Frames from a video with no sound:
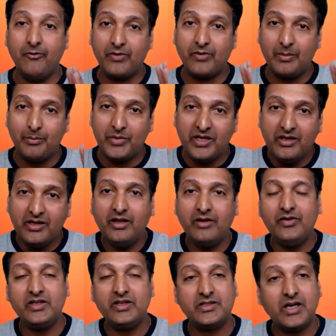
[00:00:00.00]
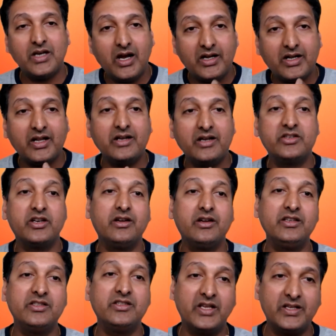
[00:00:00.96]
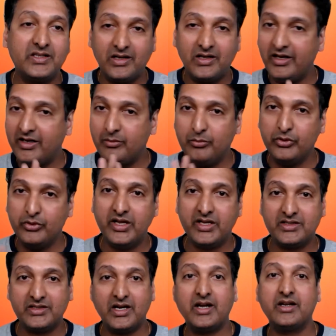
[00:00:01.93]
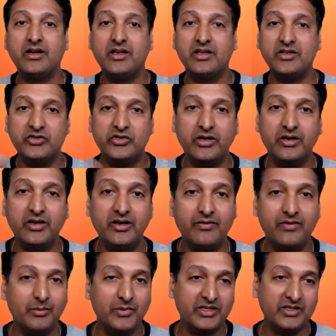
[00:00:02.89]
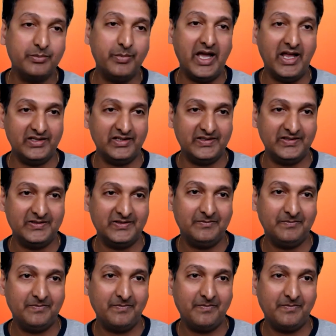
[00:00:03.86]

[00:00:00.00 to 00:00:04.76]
From here, we start our journey just like Buddha started his journey from his palace.